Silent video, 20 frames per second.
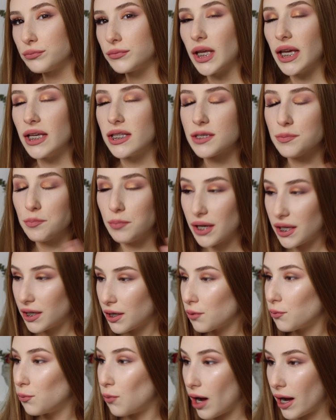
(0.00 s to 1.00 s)
It's been
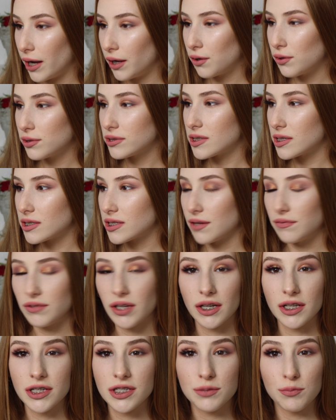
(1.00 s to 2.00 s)
a while since I've
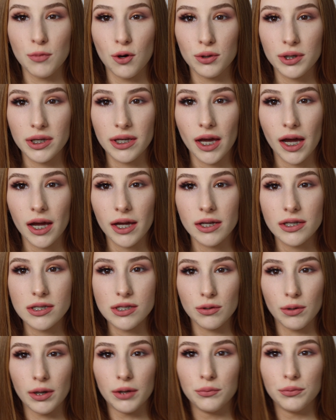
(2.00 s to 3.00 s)
done a smoky eye,
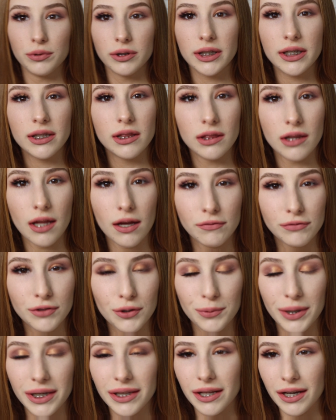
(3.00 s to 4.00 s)
so I really love the
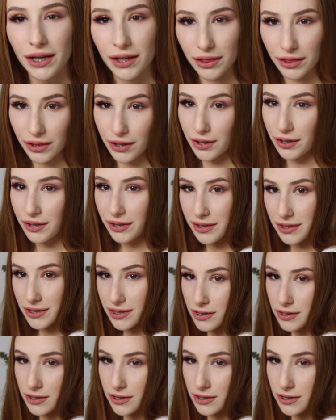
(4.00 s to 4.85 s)
way that it looks.